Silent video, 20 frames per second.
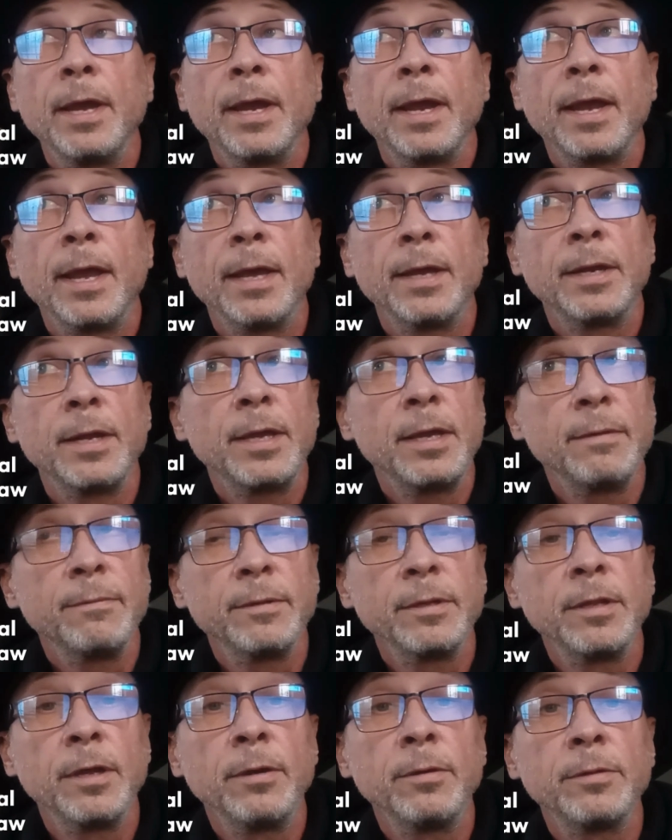And
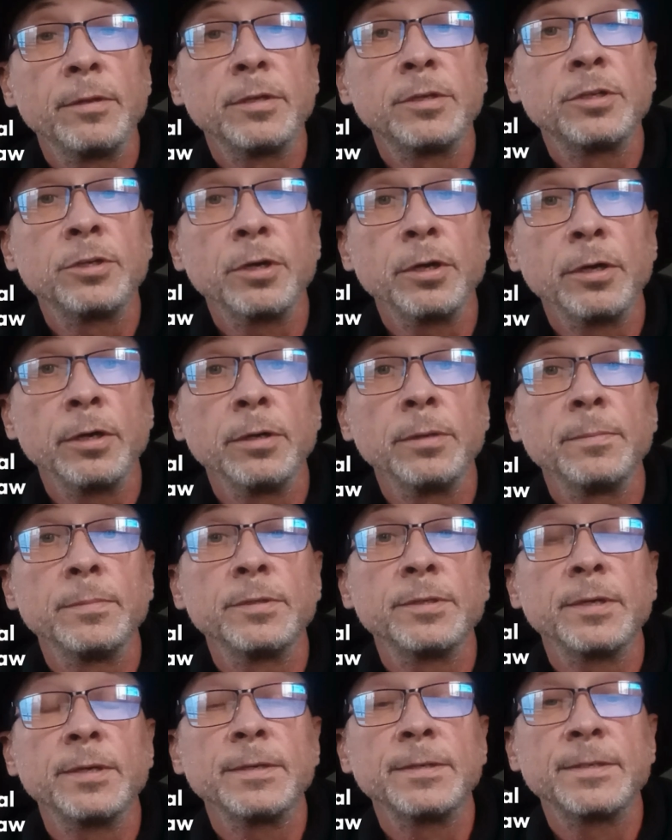even though the
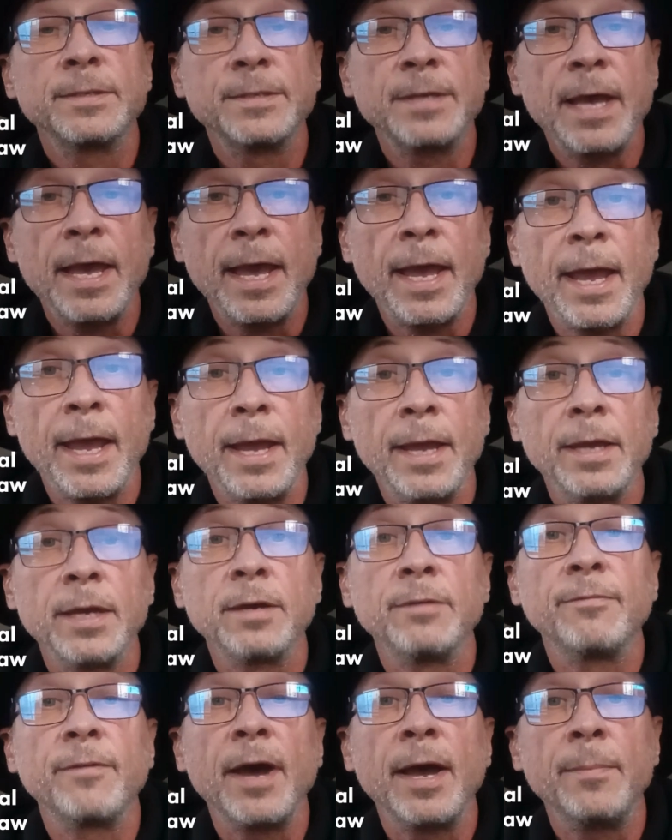terms say
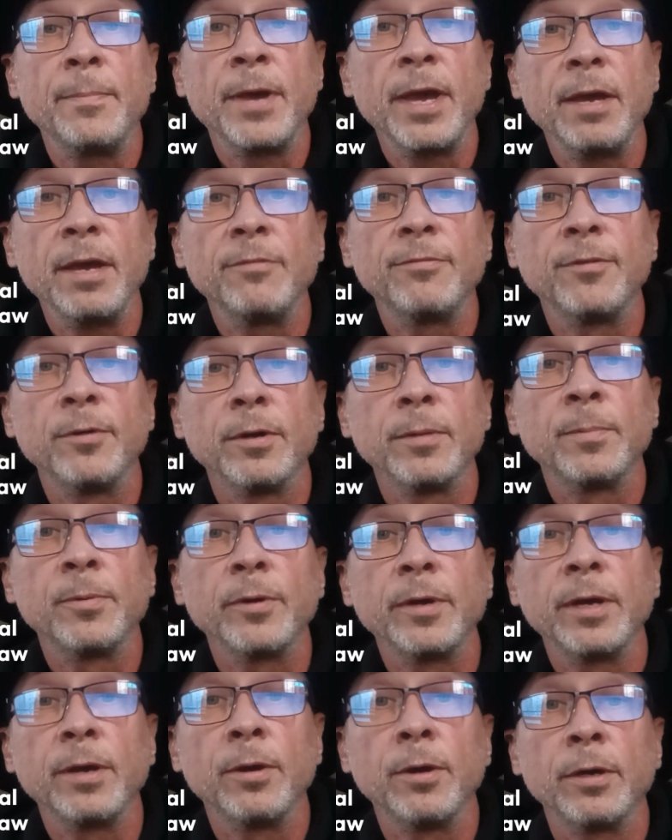if I pay for a
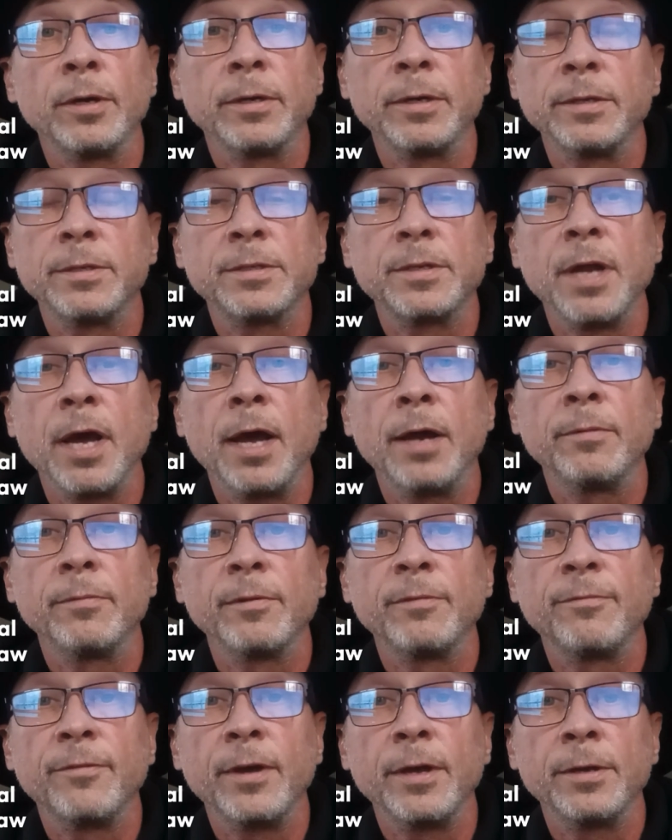pre-order, it's
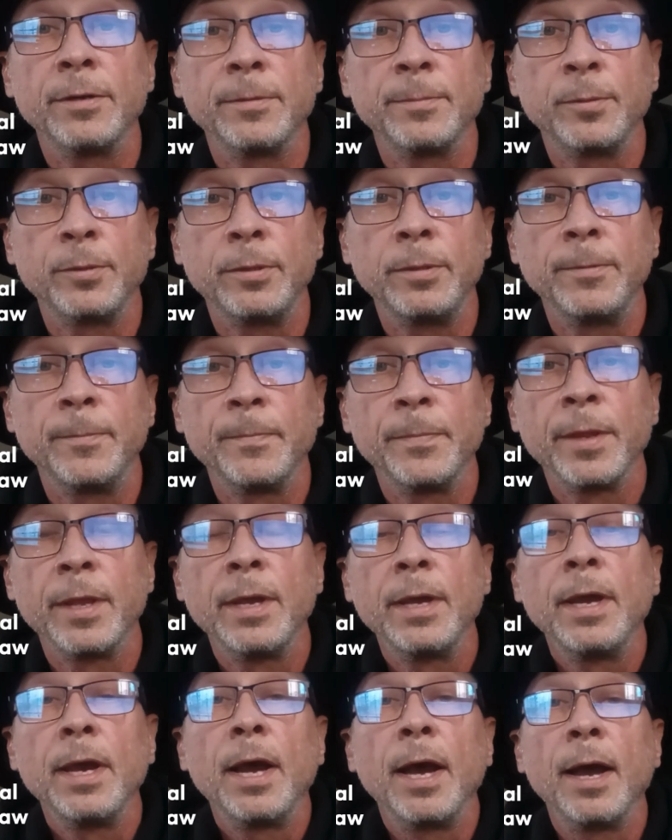non-refundable,
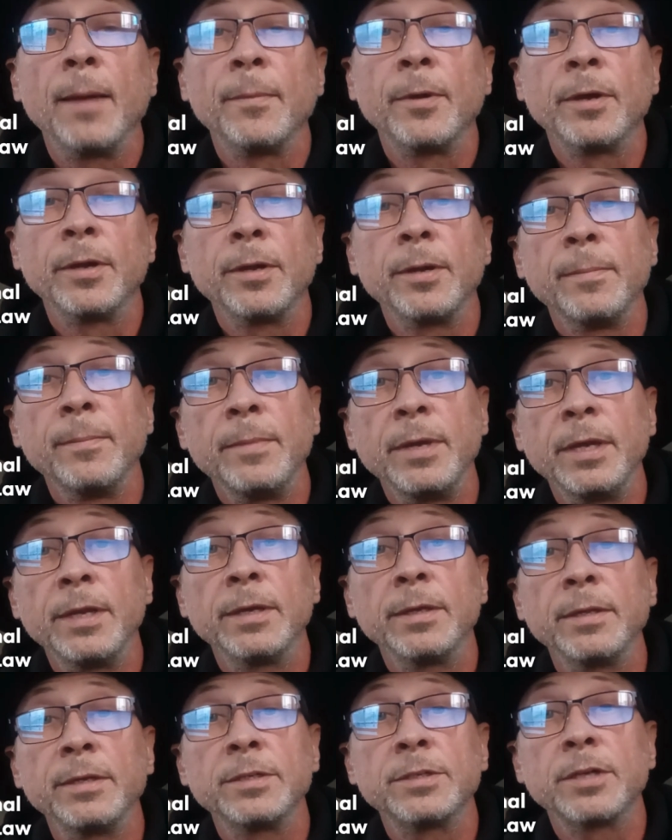I'm going to
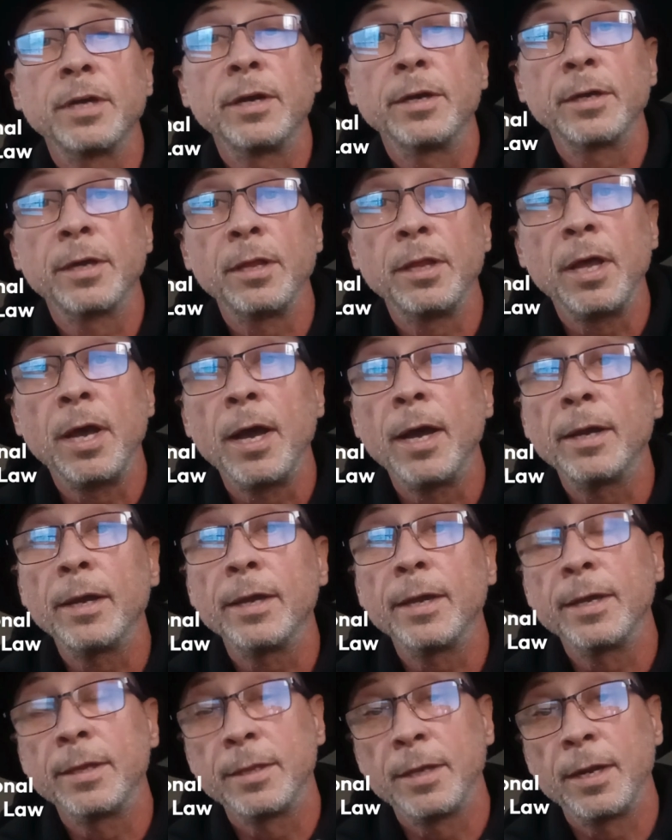immediately start a clock
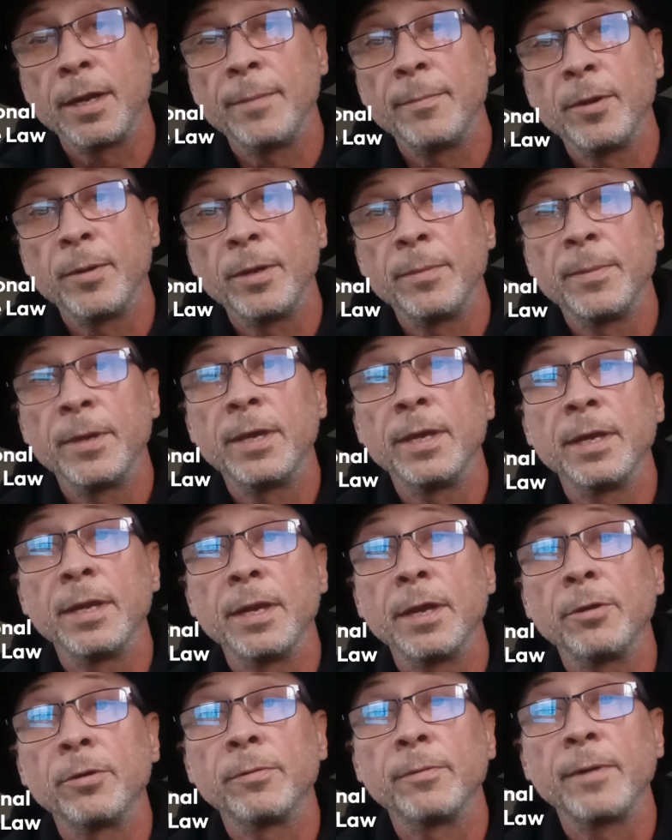and then I'm going to begin
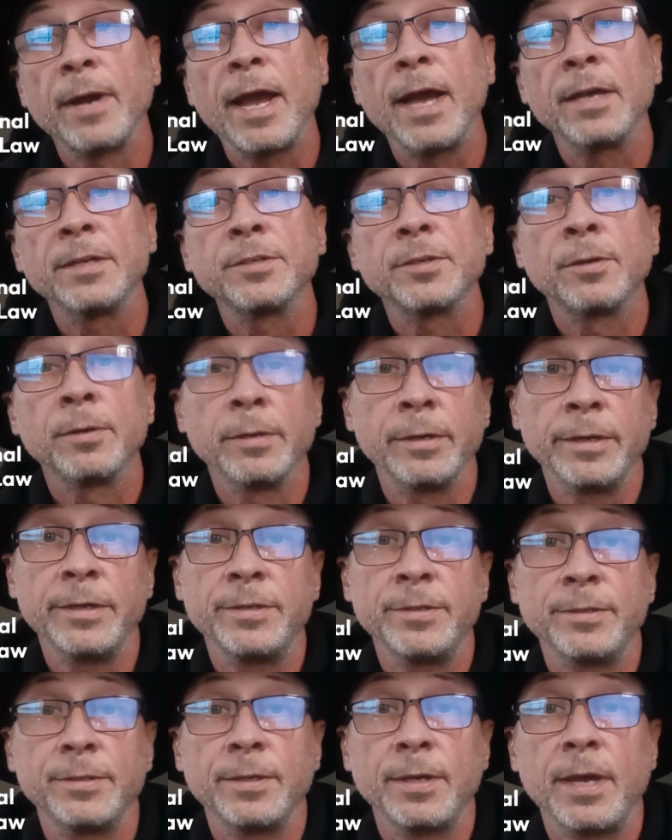to harass
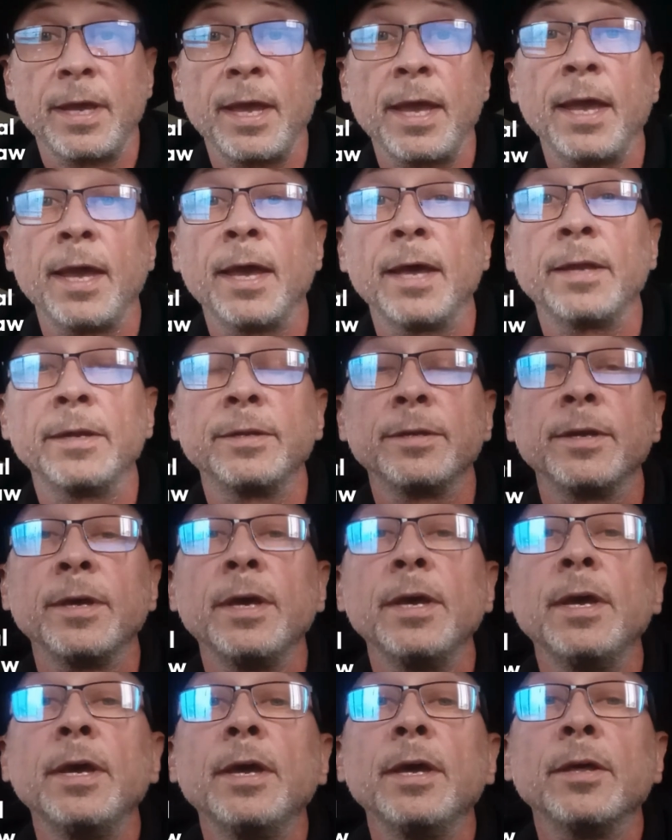Chris. And
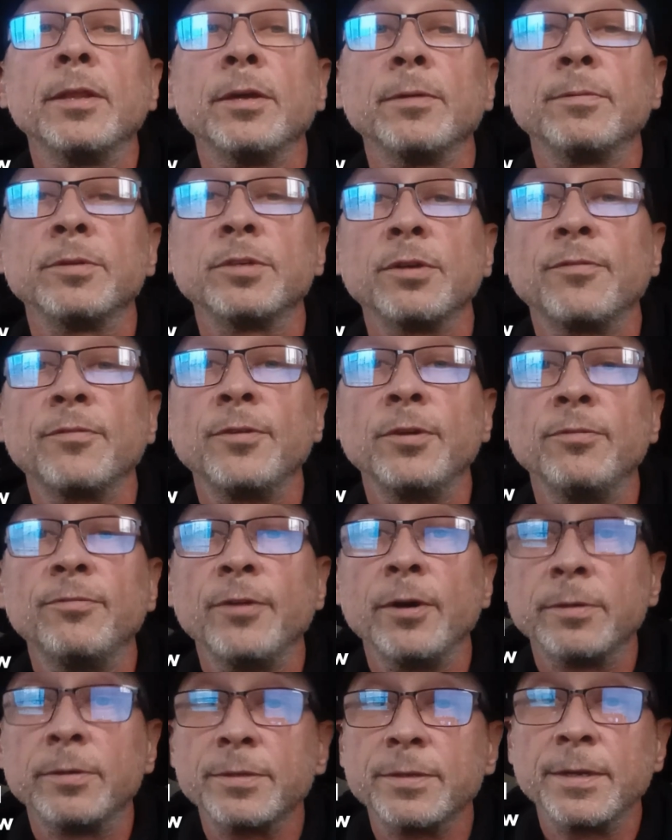there was a few
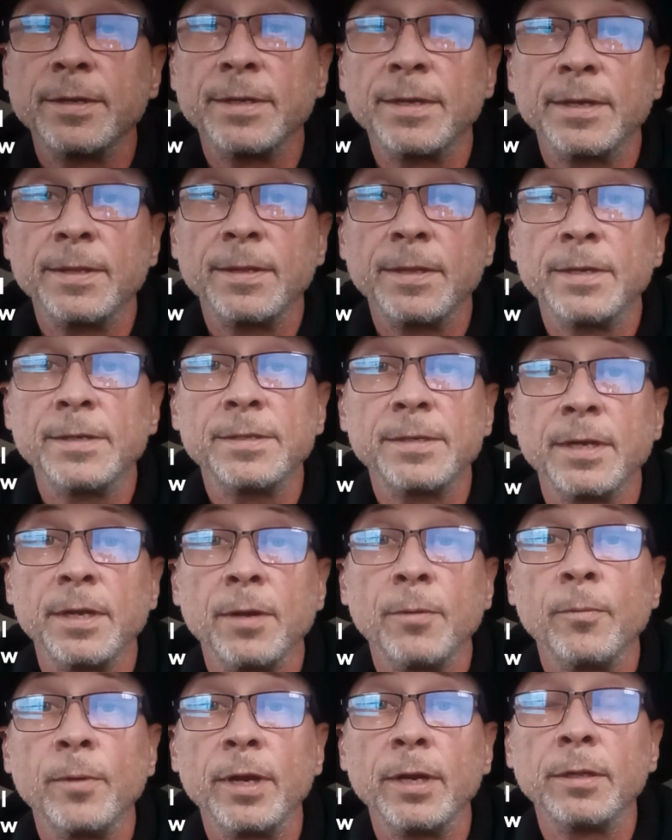folks that did this and
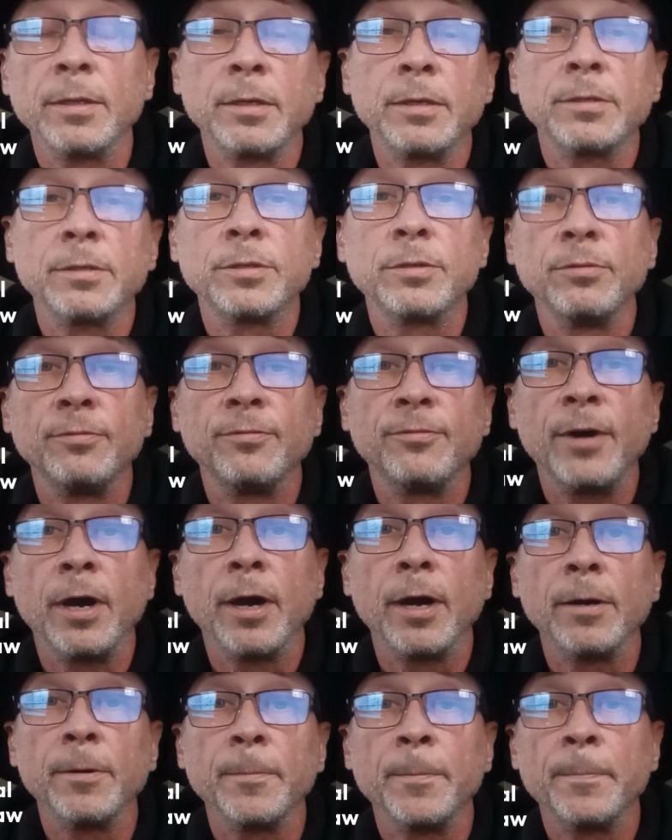it went a little too
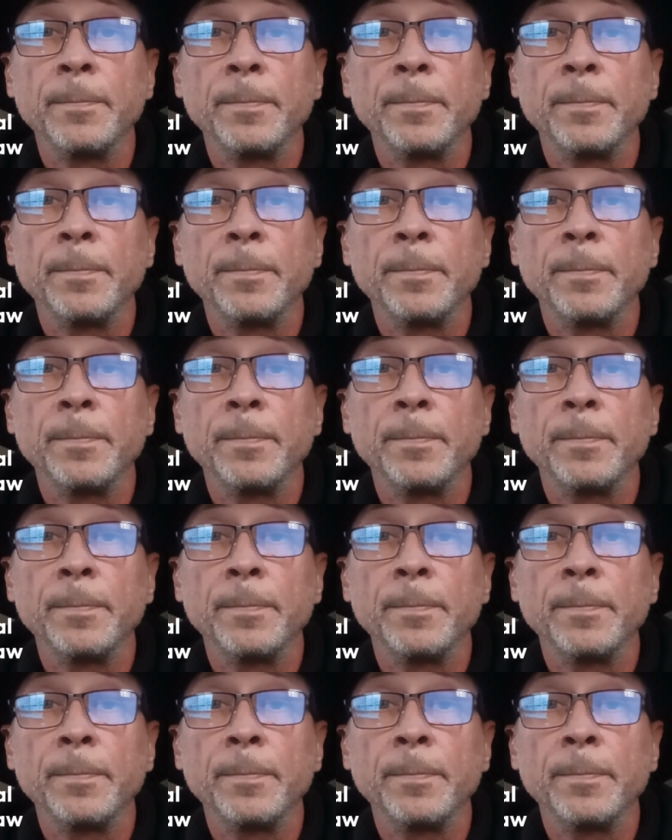far.